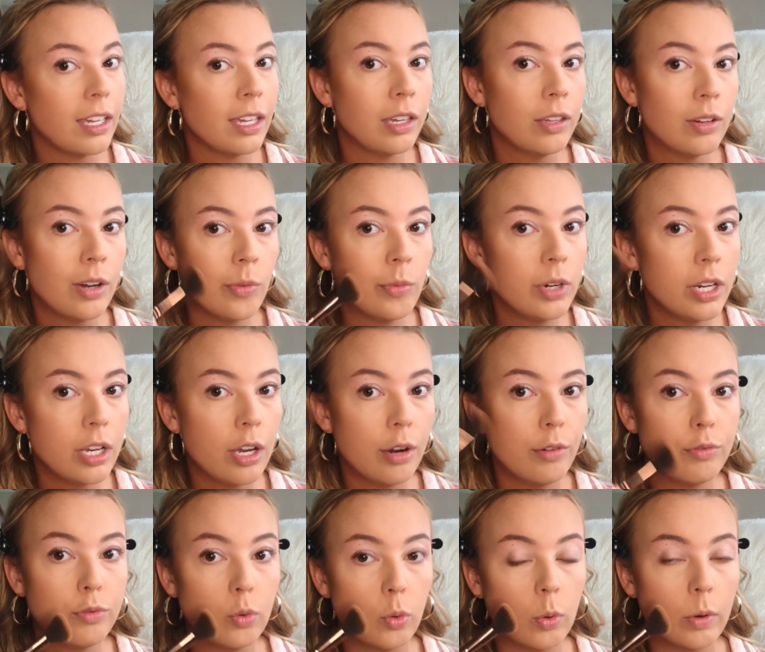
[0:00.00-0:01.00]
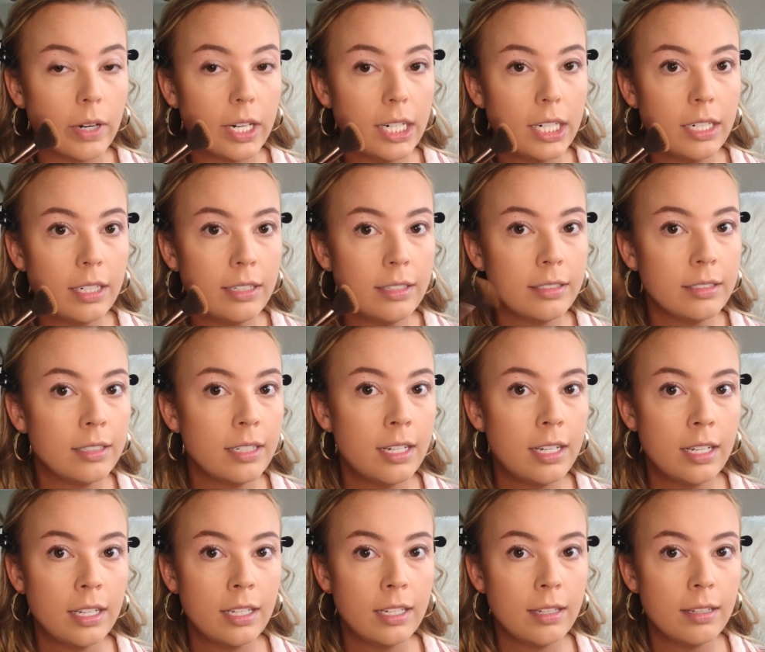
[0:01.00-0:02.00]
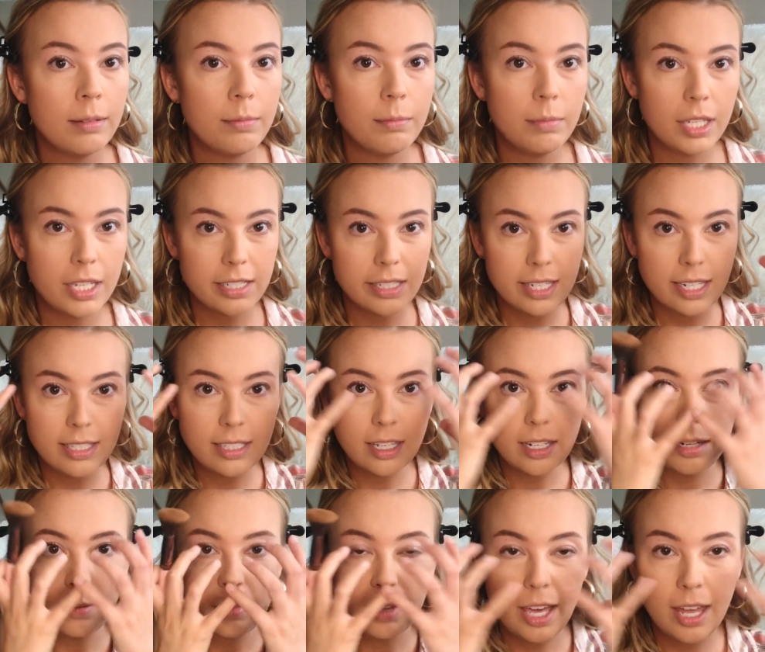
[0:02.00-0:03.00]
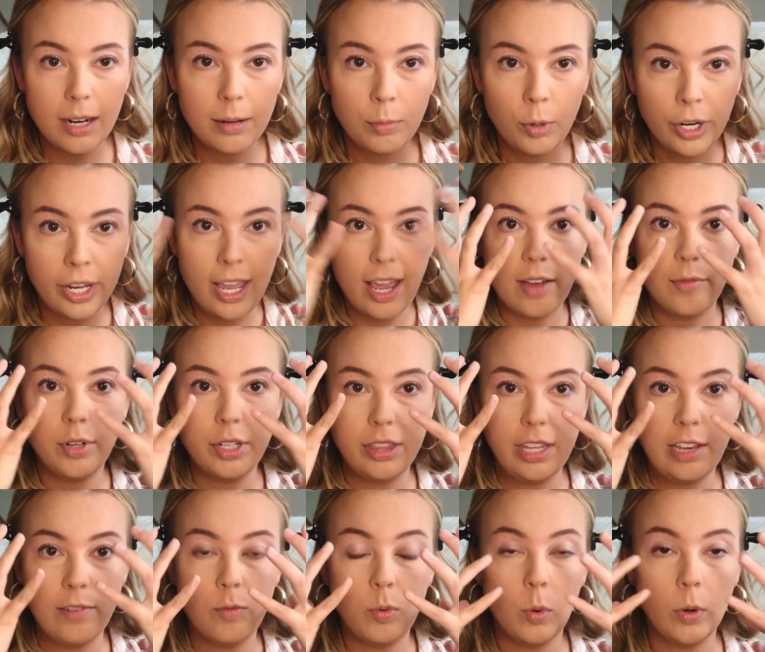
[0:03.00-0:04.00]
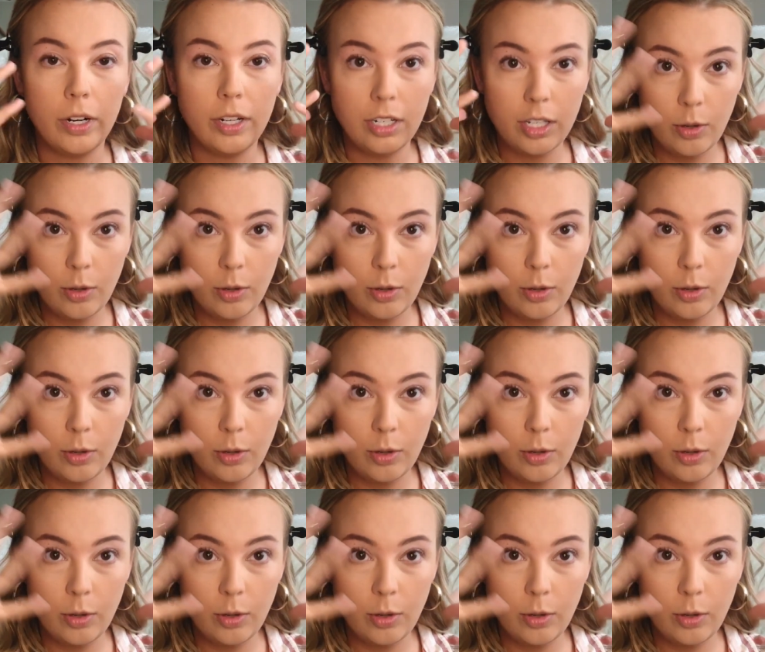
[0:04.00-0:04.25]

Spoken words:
You don't want to go forward, because that's gonna kind of bring everything forward.